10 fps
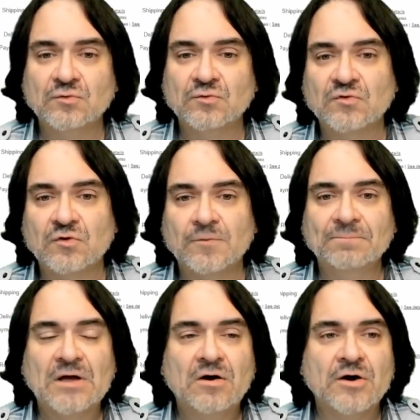So
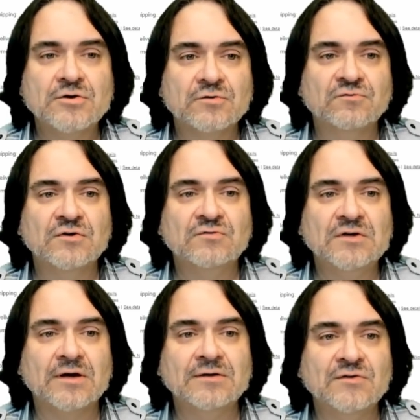150
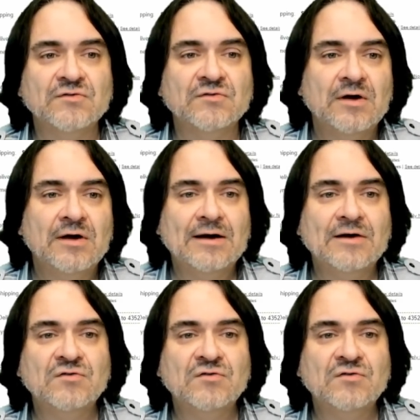on this, and I just